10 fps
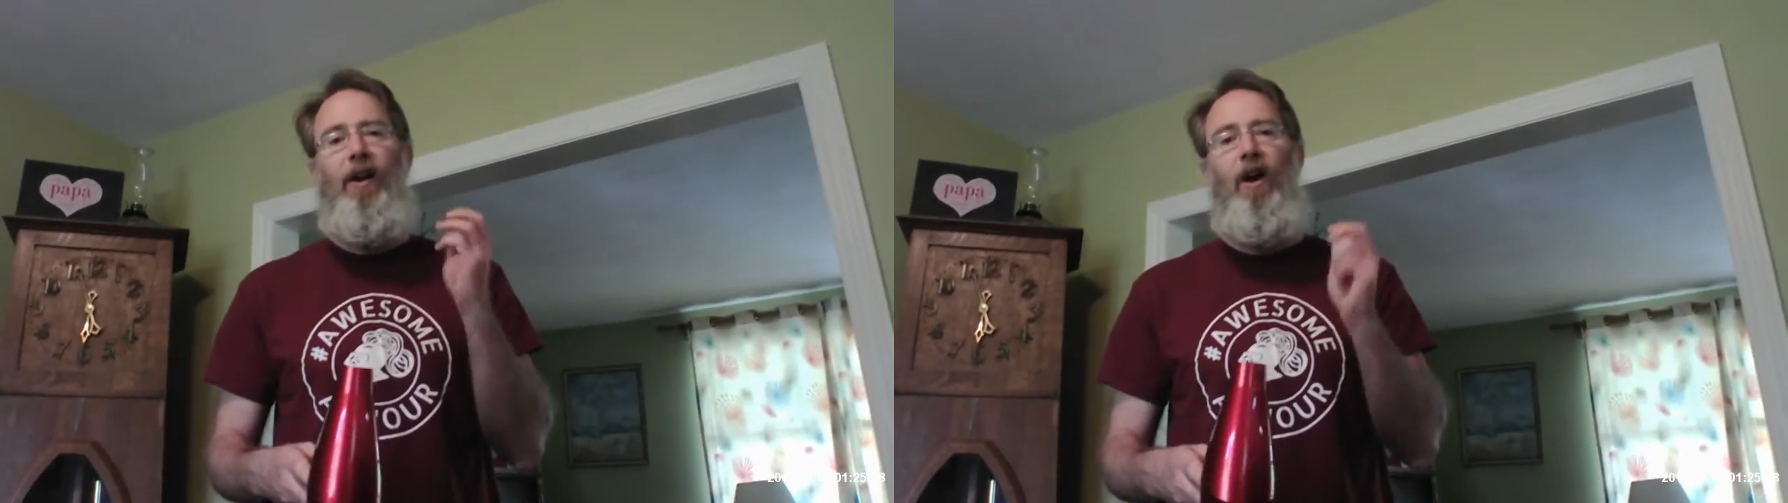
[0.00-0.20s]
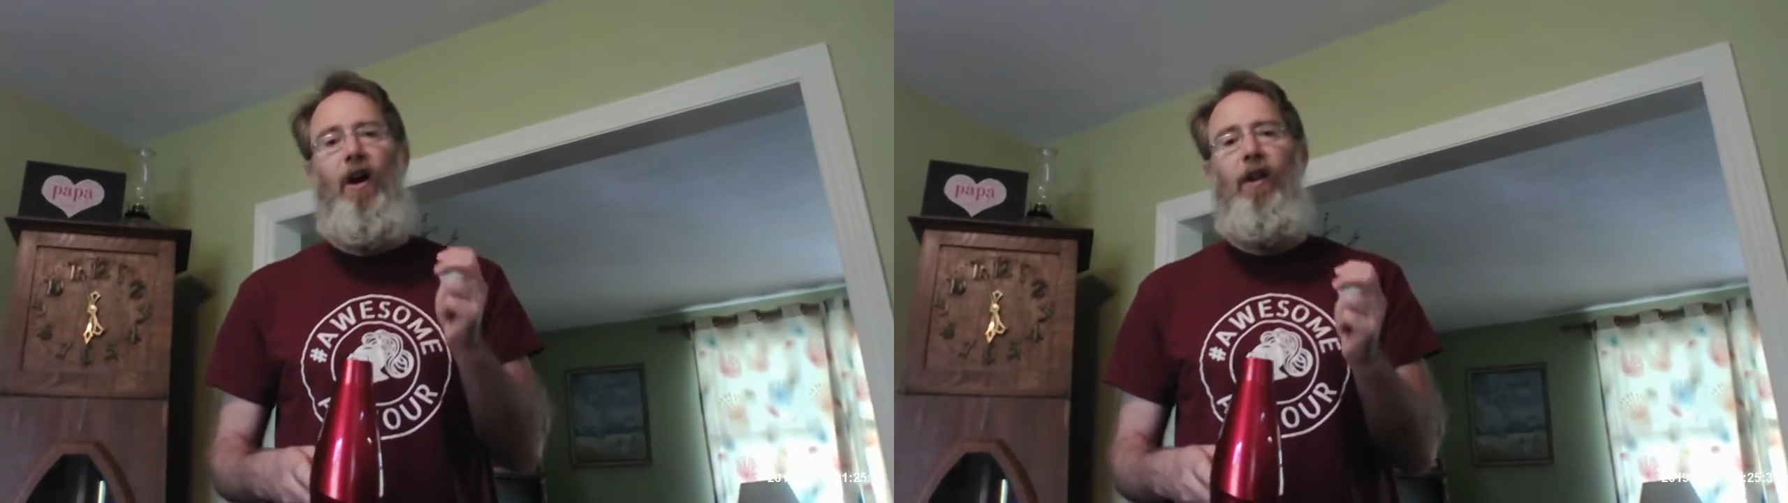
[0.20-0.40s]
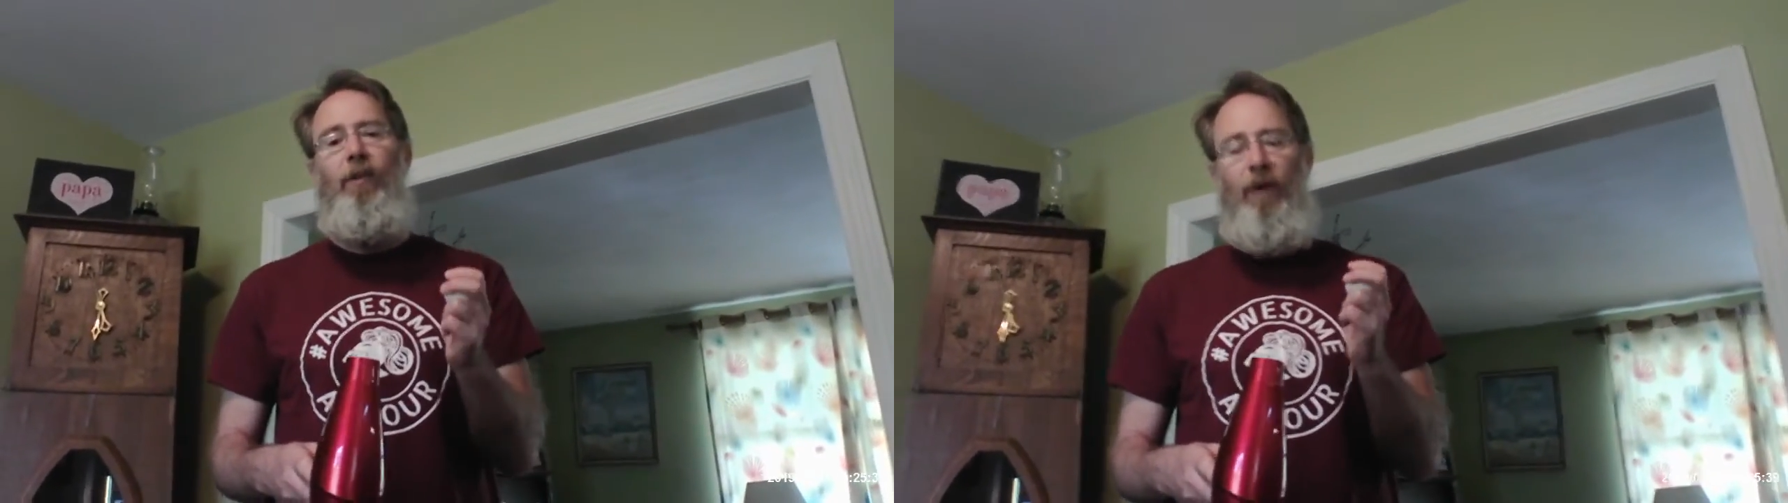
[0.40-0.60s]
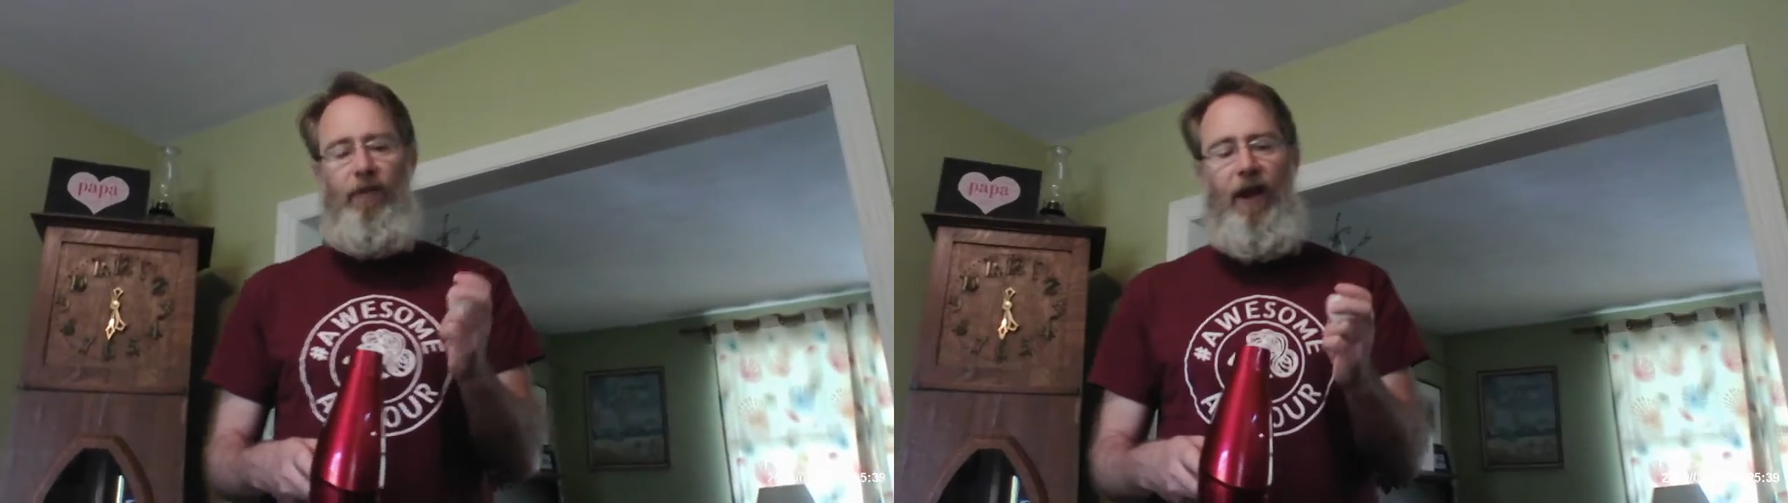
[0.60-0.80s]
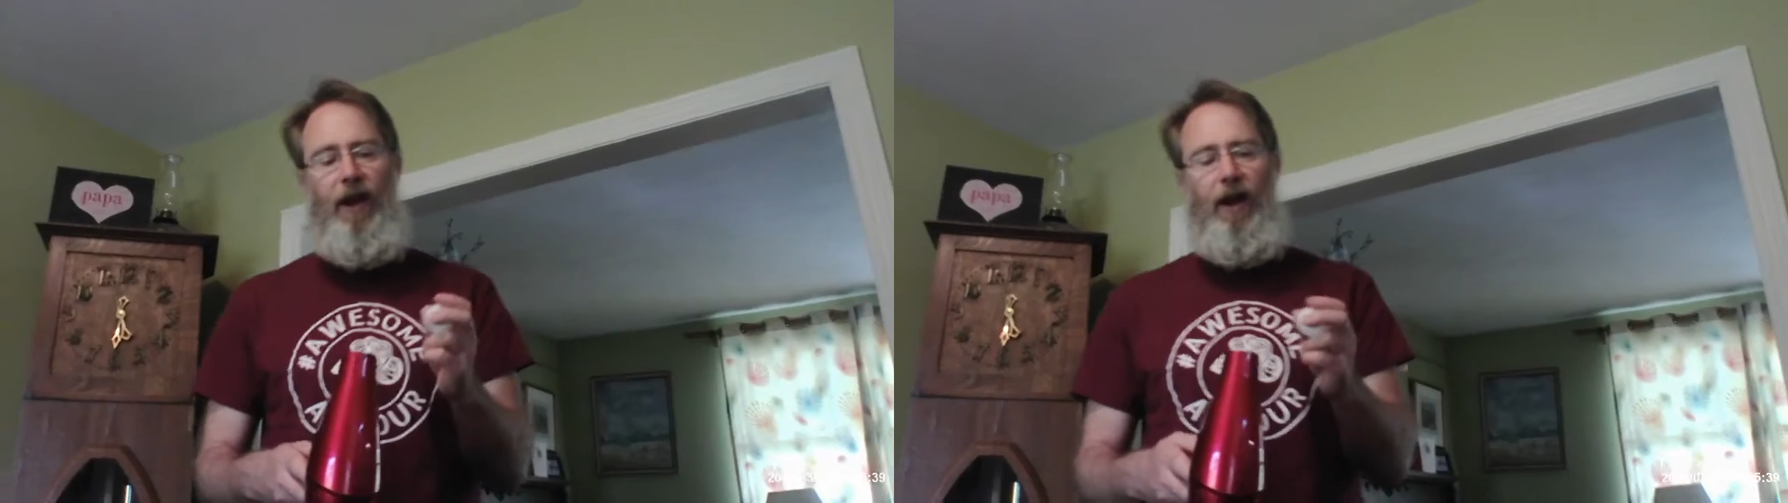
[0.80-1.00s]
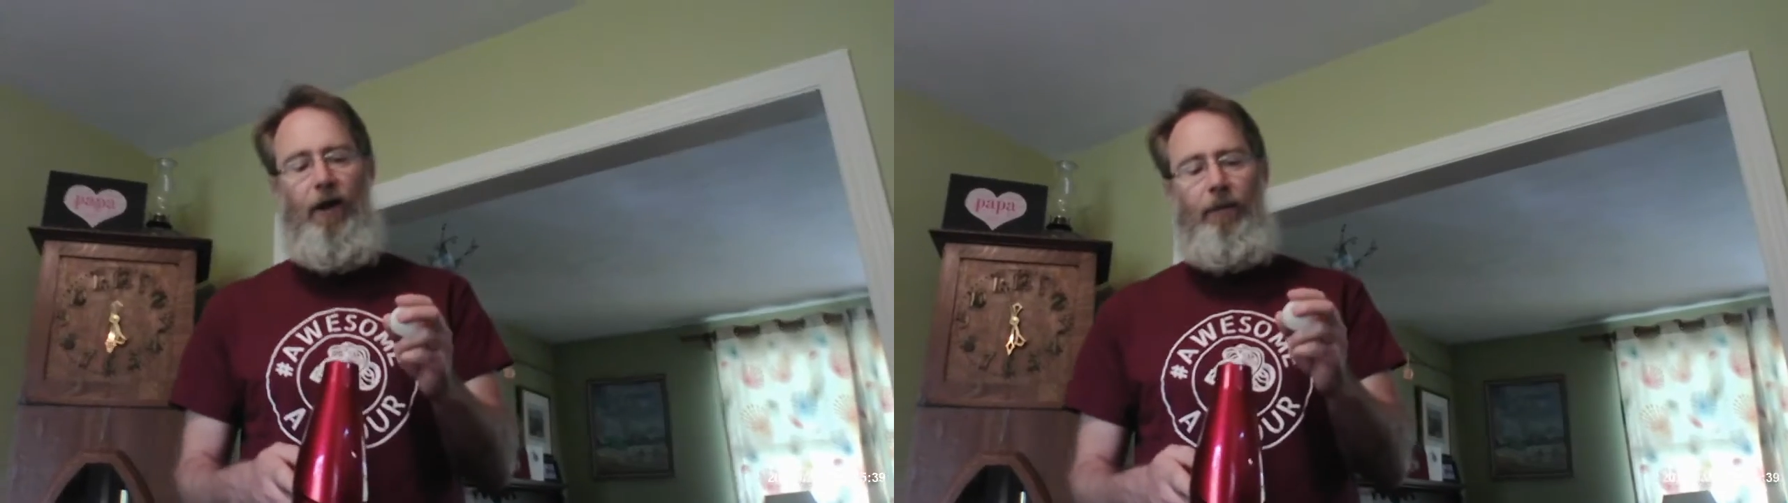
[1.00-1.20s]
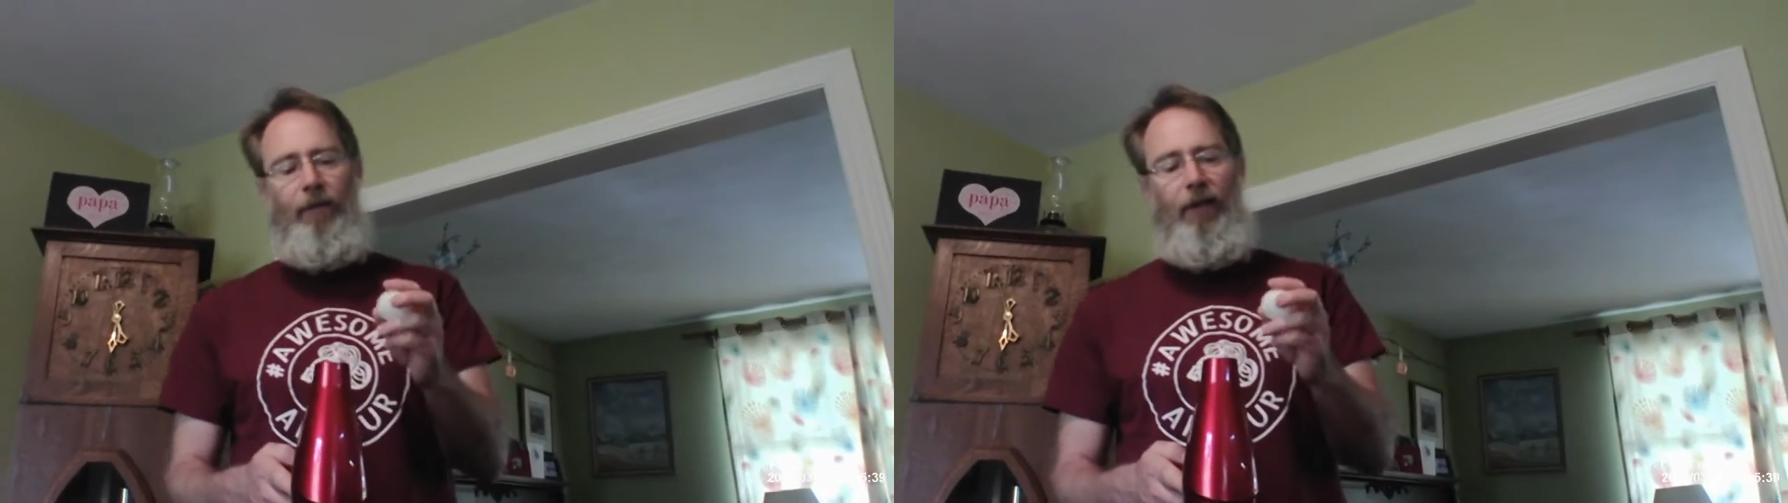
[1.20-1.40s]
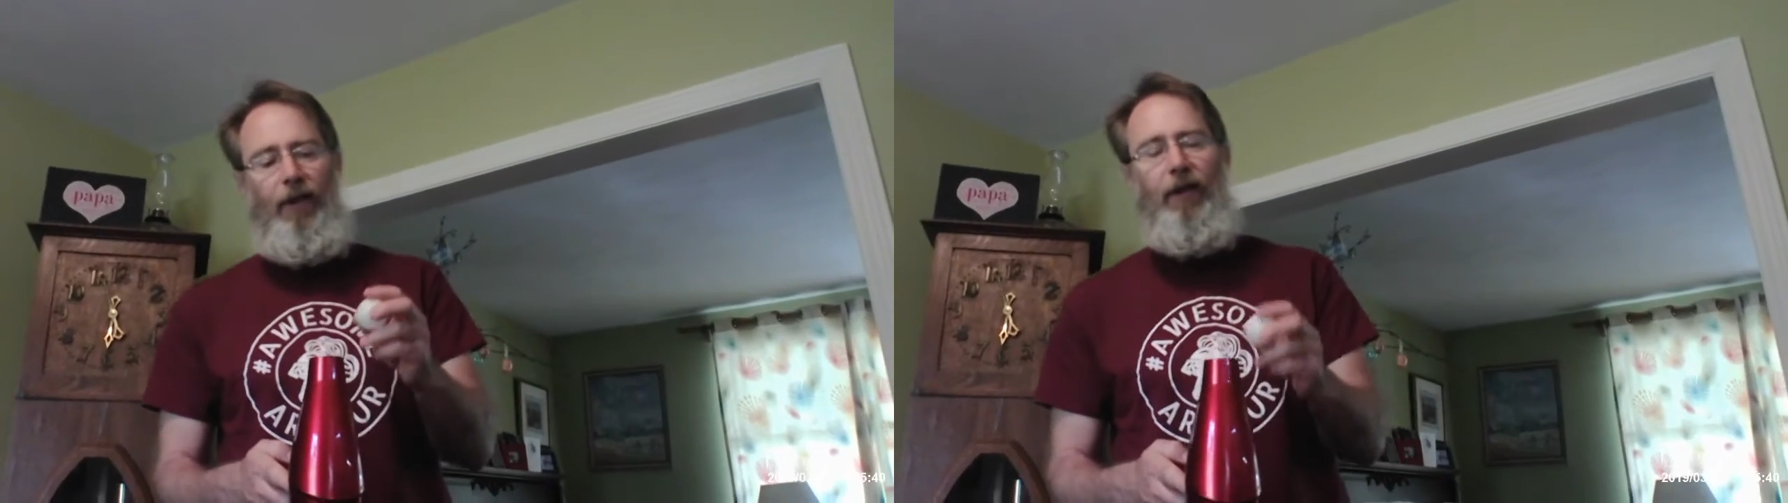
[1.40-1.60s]
column of air.
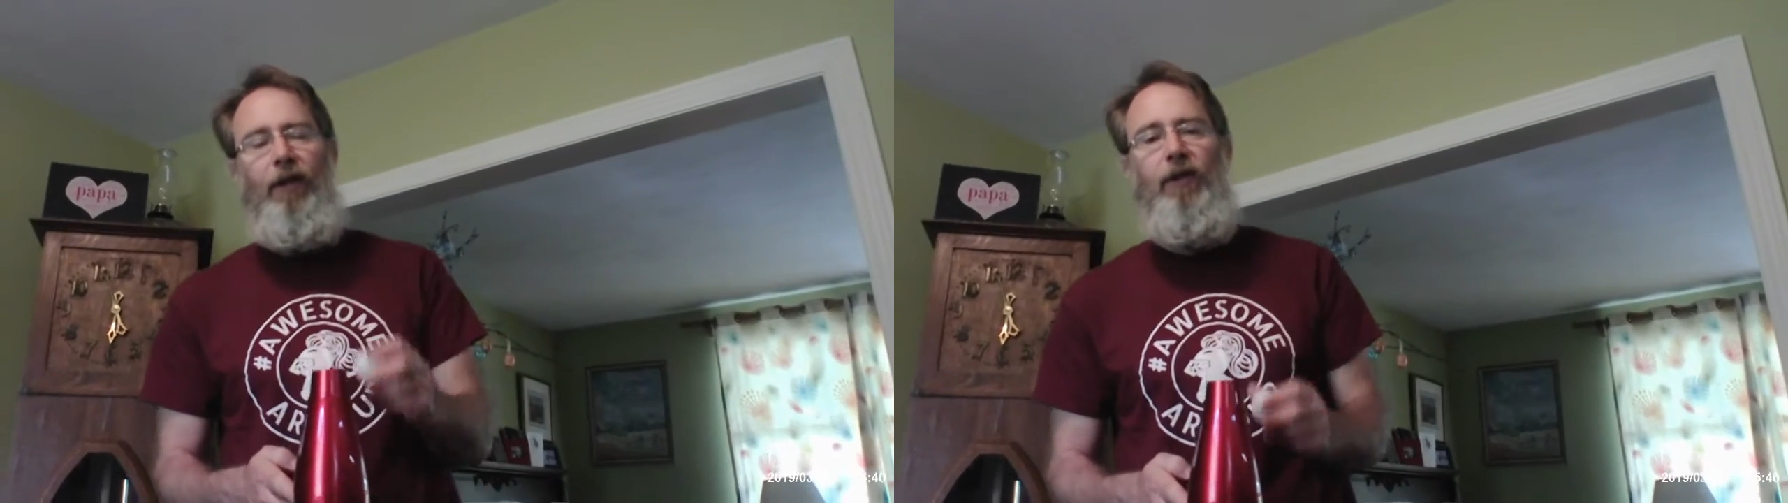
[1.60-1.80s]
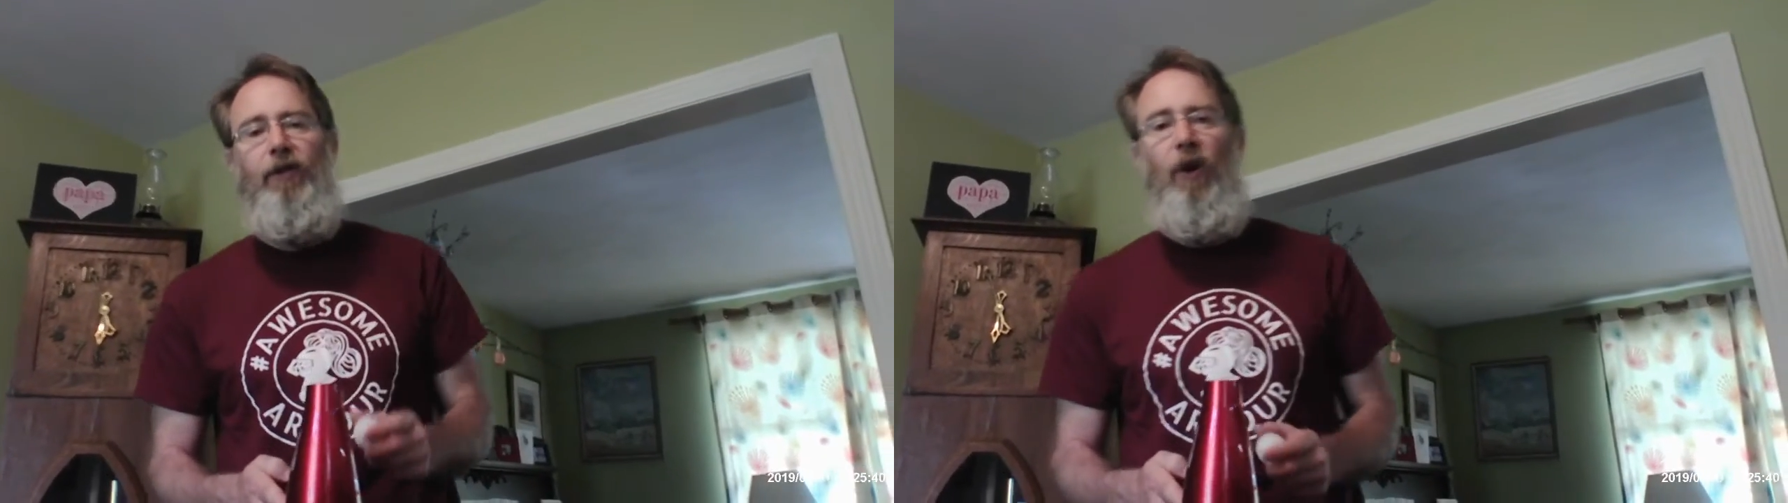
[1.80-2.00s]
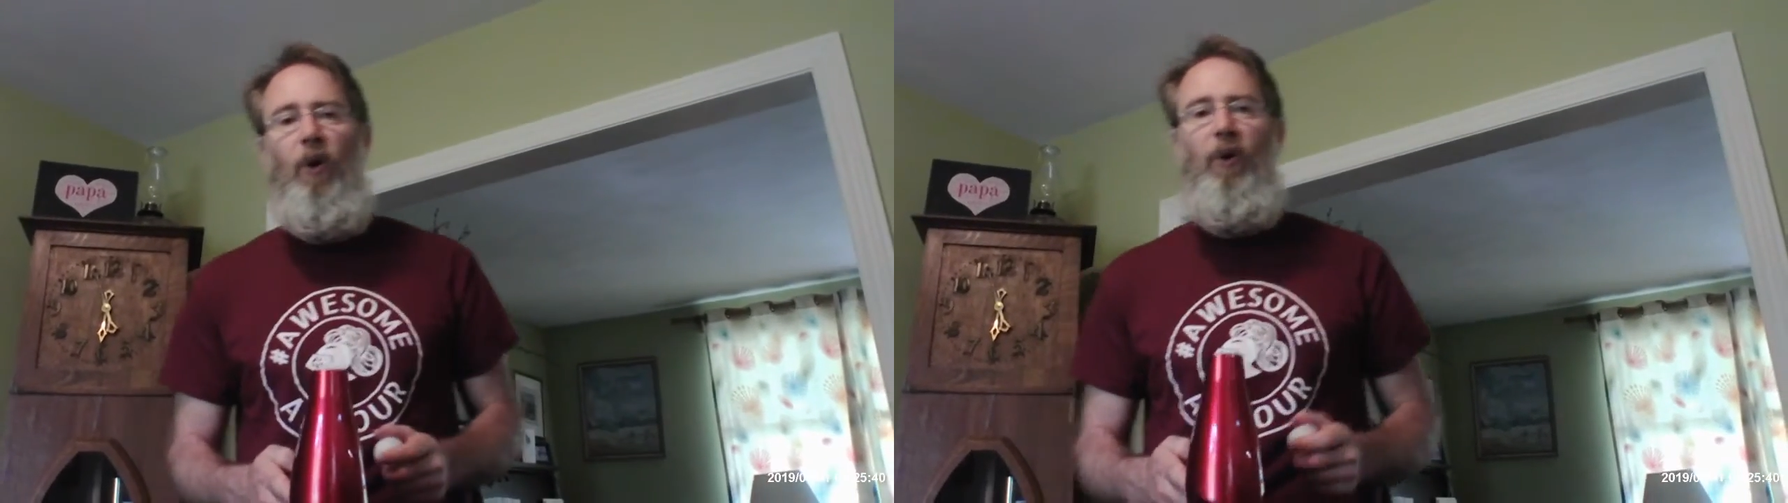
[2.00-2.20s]
So